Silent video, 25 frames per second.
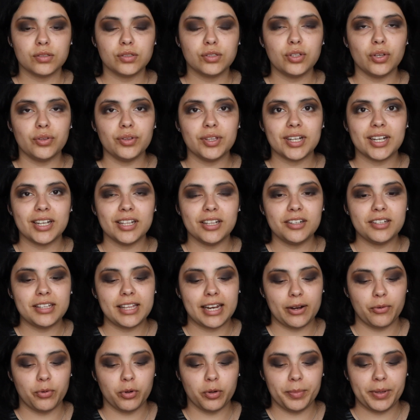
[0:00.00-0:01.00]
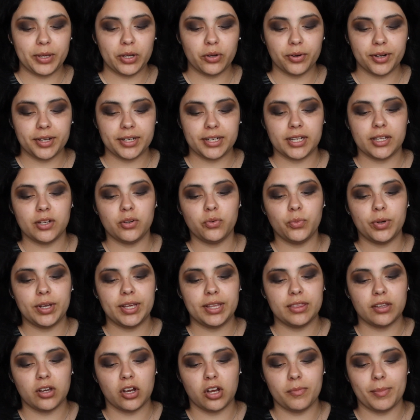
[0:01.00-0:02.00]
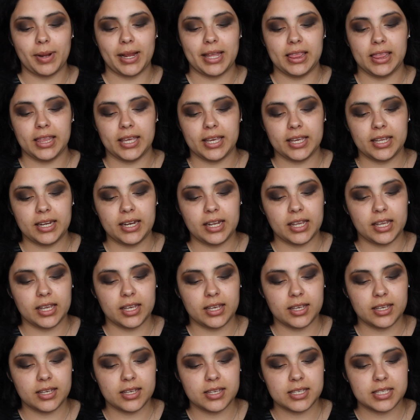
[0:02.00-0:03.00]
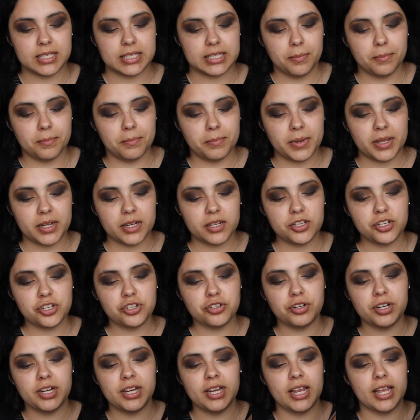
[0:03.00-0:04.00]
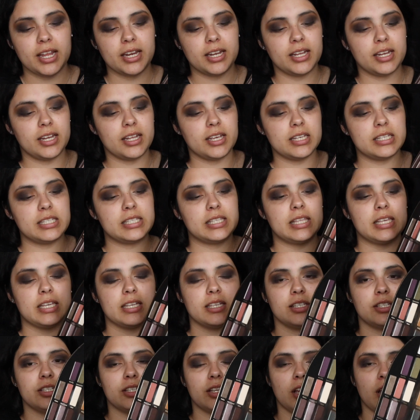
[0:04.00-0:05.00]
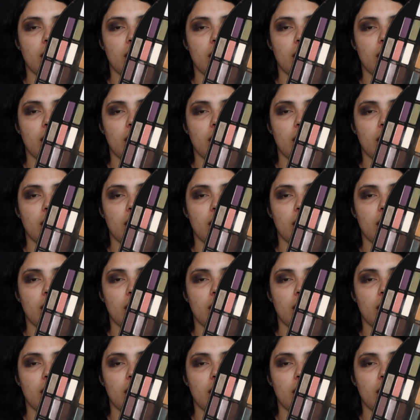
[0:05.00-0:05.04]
So the color that I will be going in with on my lid is Ministry, and it is this